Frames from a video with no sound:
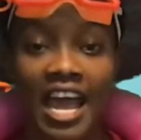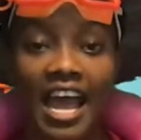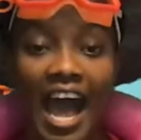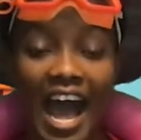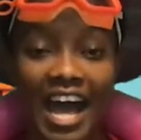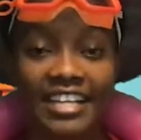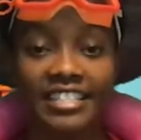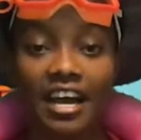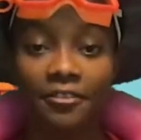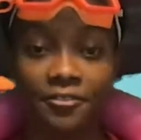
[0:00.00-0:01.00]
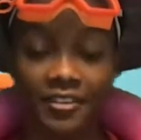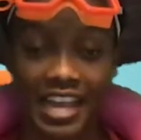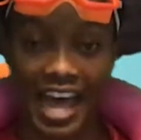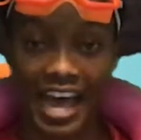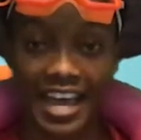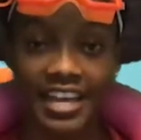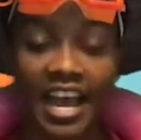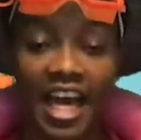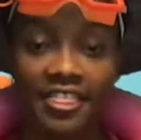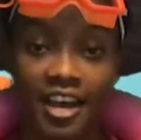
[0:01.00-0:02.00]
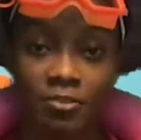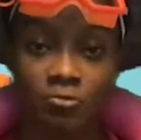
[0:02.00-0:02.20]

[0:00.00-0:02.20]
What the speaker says: has a flag that